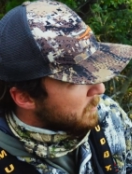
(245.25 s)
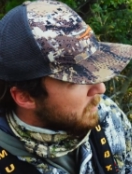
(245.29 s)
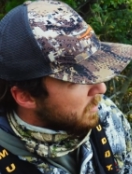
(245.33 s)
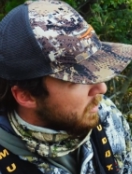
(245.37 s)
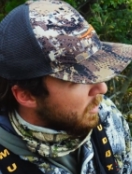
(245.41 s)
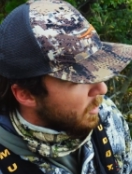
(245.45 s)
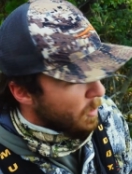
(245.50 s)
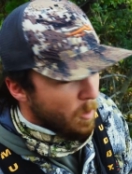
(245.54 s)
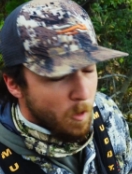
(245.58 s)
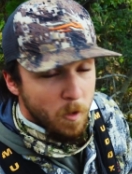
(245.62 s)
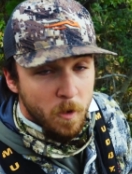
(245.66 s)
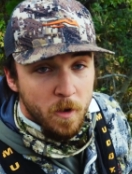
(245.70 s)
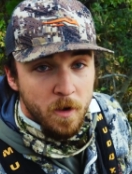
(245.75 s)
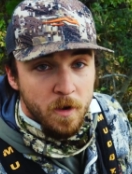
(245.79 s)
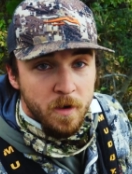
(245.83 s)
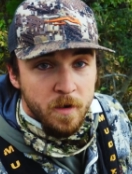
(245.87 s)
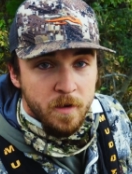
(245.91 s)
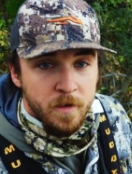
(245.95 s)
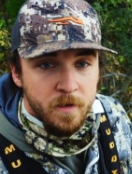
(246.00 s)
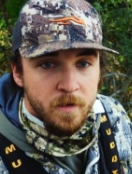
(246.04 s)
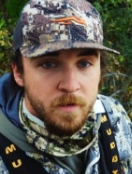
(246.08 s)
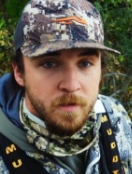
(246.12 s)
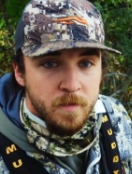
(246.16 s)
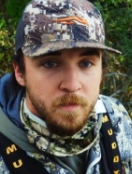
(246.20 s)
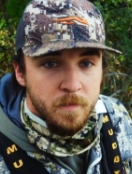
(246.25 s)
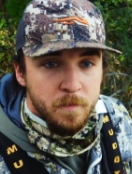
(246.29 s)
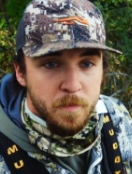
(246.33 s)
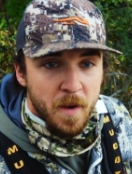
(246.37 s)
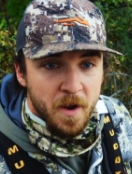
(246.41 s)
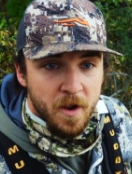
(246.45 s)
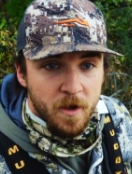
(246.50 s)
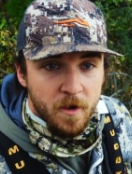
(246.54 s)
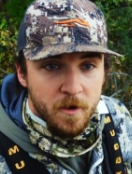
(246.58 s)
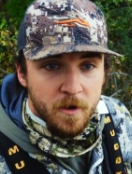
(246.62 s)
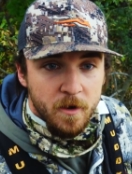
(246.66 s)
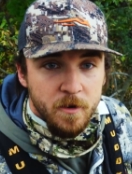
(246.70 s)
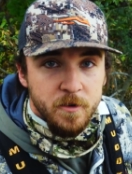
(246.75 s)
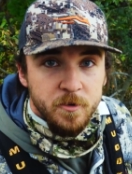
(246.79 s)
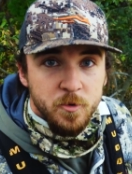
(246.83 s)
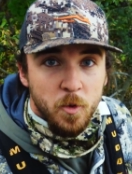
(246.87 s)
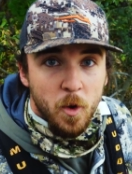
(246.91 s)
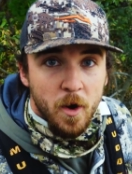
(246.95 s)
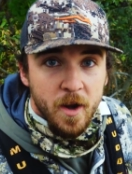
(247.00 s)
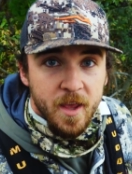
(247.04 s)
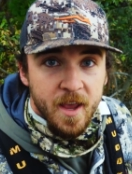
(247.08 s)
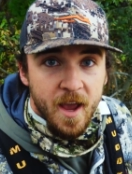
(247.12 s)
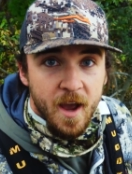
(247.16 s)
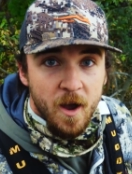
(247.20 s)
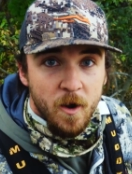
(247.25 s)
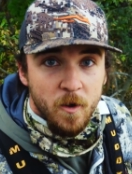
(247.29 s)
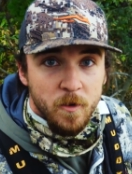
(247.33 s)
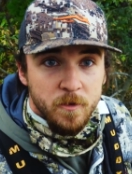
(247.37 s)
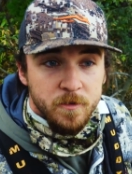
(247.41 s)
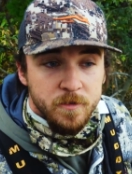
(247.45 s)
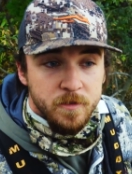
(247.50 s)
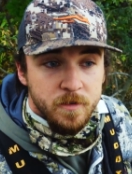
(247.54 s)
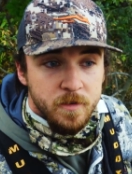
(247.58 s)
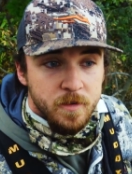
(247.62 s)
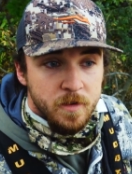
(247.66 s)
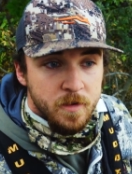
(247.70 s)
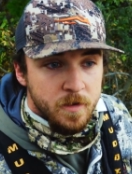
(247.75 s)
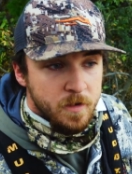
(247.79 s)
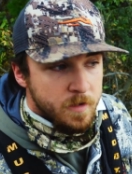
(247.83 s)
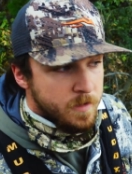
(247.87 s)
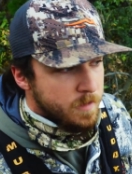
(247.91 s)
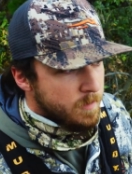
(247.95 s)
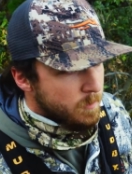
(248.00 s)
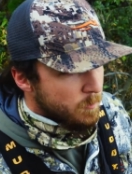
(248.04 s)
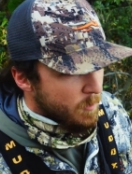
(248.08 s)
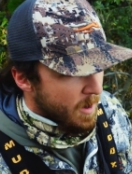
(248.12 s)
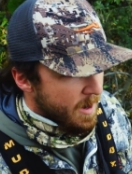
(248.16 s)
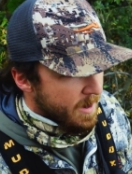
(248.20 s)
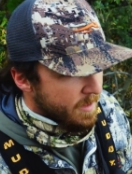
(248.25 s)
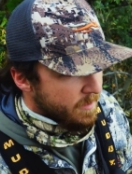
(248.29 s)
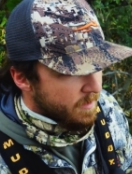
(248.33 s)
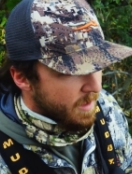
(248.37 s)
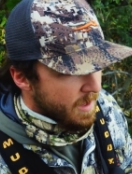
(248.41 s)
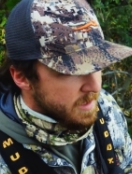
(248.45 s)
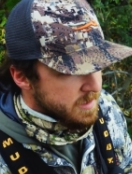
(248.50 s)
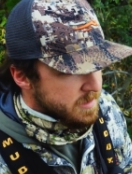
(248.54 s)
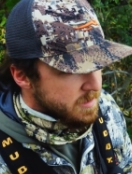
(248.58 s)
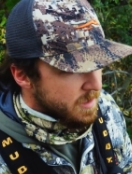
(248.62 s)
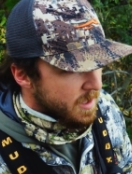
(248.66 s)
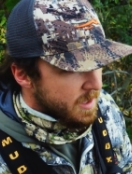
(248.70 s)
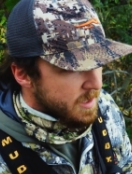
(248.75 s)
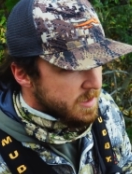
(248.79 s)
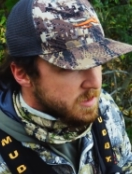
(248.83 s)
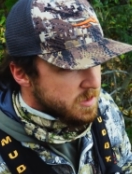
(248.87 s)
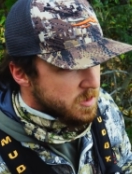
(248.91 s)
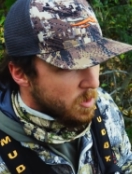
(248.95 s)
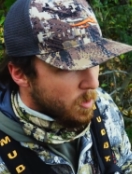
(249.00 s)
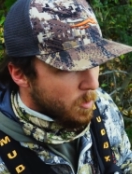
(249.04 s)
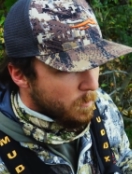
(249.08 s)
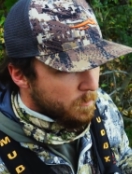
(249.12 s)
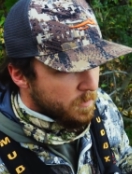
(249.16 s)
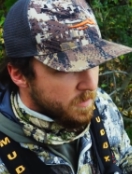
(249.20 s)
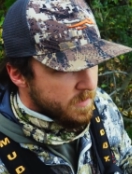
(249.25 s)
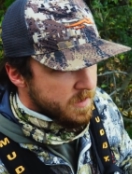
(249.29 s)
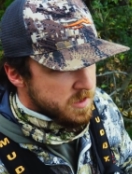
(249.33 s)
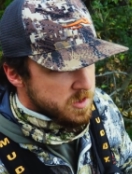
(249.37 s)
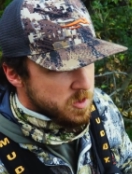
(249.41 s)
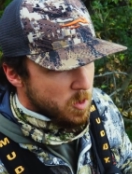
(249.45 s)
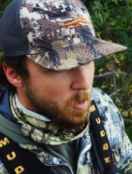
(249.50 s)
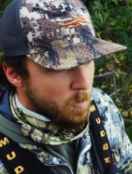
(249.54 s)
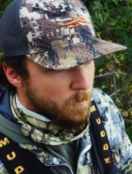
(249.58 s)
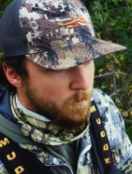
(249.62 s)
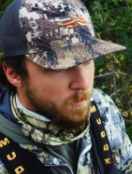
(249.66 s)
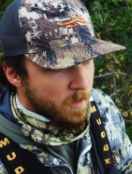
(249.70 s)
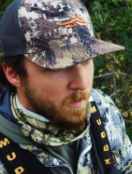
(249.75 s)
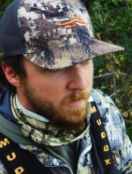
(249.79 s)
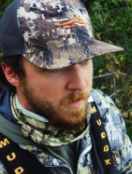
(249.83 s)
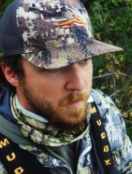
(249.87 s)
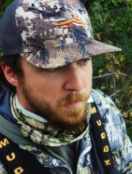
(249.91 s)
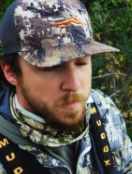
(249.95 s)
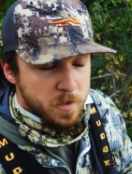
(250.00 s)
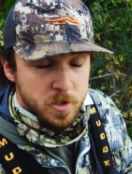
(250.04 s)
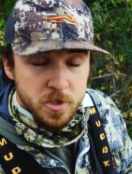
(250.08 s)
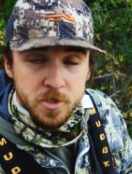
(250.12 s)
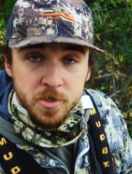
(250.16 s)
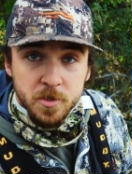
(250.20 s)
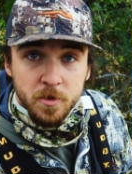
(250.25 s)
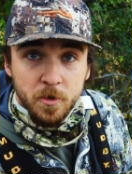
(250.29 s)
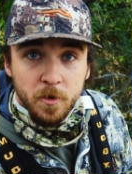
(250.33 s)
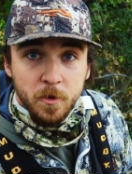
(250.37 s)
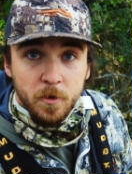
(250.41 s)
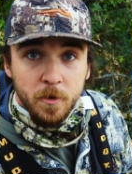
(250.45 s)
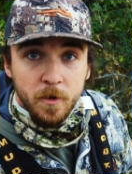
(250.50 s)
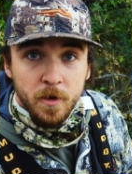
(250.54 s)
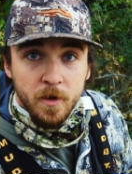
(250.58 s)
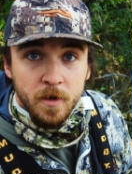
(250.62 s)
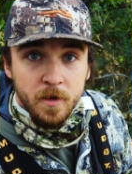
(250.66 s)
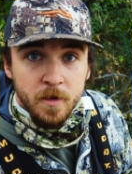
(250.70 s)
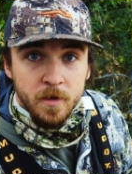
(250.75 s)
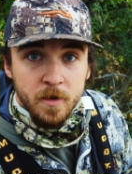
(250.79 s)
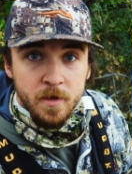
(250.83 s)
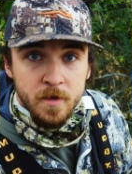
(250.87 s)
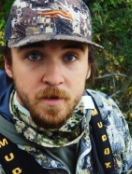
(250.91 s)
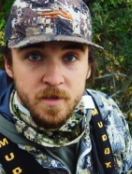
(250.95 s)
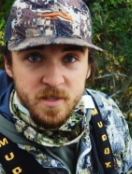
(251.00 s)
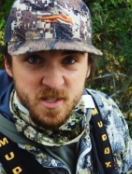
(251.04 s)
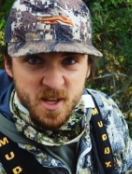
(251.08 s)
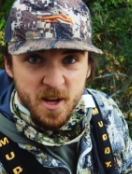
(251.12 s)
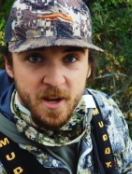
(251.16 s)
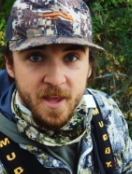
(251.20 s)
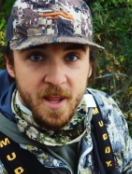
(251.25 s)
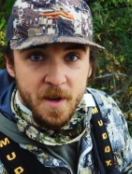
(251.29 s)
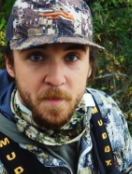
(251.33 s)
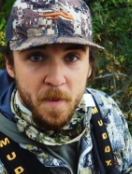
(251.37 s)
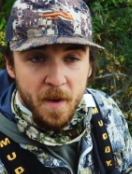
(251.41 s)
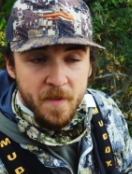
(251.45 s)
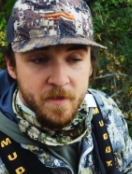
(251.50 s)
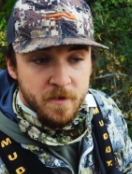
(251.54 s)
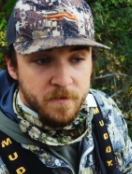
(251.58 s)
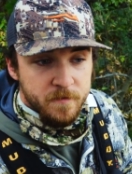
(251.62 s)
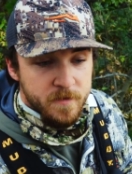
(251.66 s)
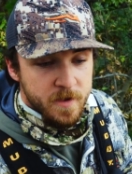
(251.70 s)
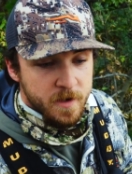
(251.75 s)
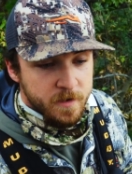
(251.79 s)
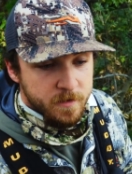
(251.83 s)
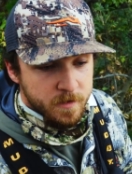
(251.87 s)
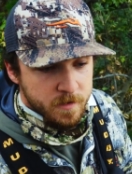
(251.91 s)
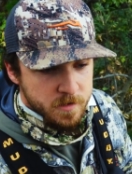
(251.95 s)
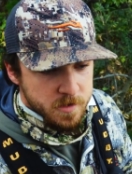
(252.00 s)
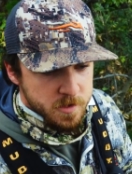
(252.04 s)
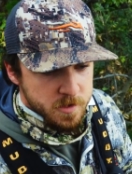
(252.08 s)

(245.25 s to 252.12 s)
below, about 120 out, right at last light, so hopefully this cold front that pushed through is going to get them on their feet a little